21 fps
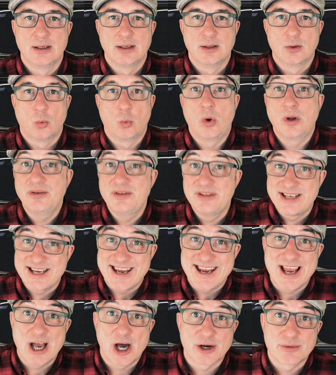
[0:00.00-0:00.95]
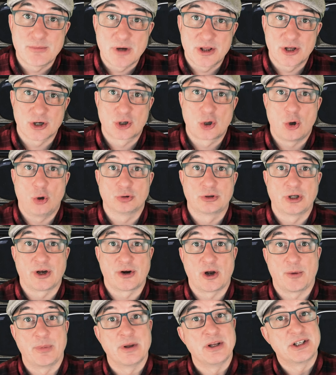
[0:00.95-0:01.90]
One day her mother called
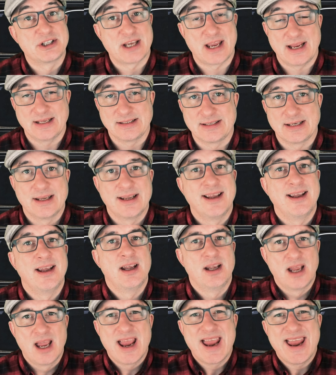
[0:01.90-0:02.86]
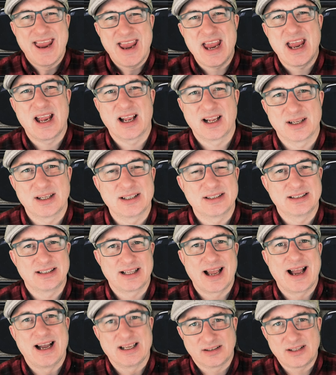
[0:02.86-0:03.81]
her up and said, "Hey,
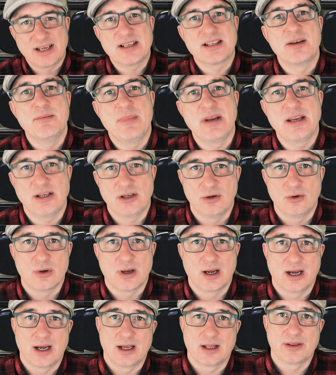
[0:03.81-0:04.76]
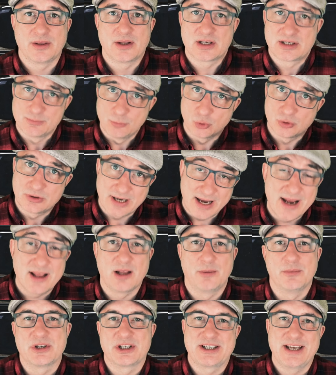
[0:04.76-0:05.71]
I'd like to meet you at this motel
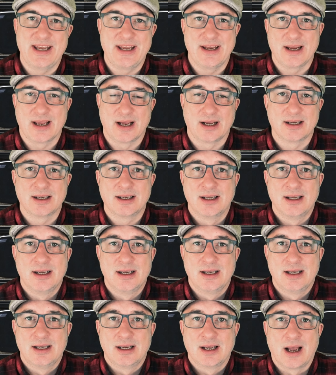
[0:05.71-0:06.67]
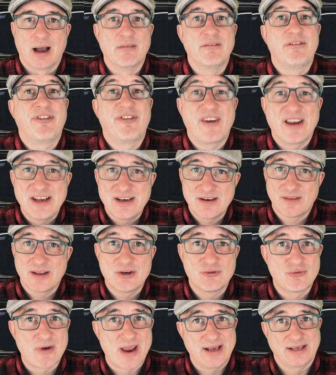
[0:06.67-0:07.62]
I'm staying at. I'm
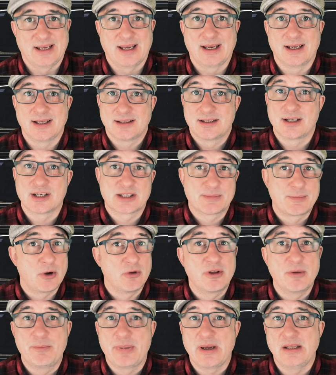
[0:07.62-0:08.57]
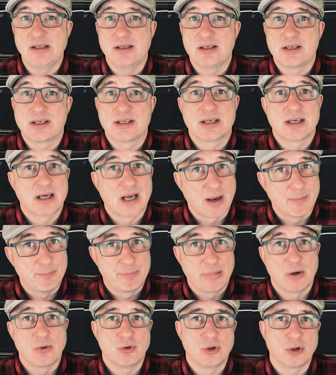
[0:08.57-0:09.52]
finally ready to spill the beans
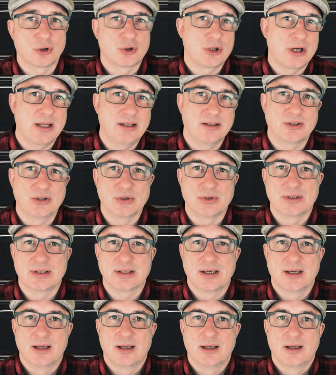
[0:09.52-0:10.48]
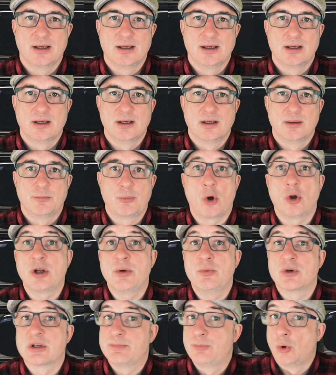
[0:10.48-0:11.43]
about your childhood."
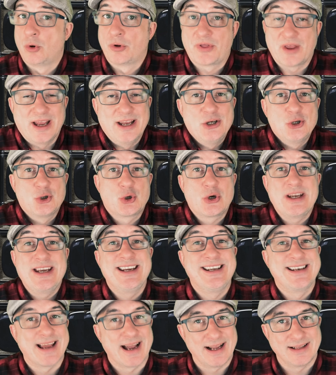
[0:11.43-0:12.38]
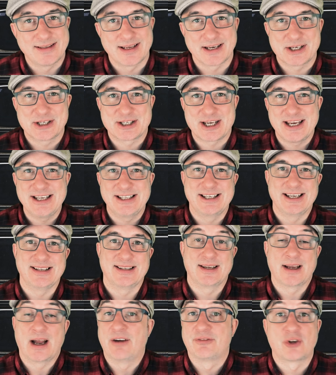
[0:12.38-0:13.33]
Pauline was both intrigued and
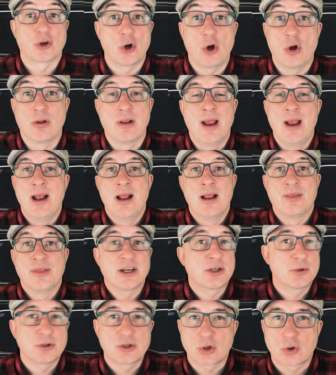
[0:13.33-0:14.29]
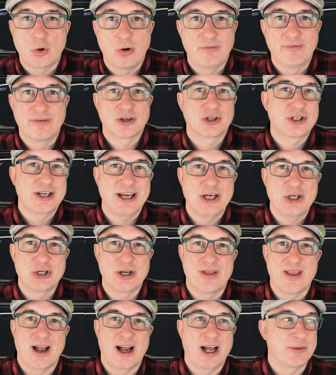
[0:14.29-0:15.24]
excited. After all, this was a
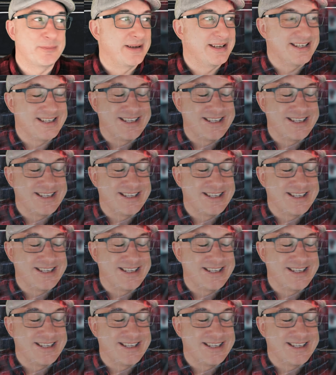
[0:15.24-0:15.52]
conversation that had been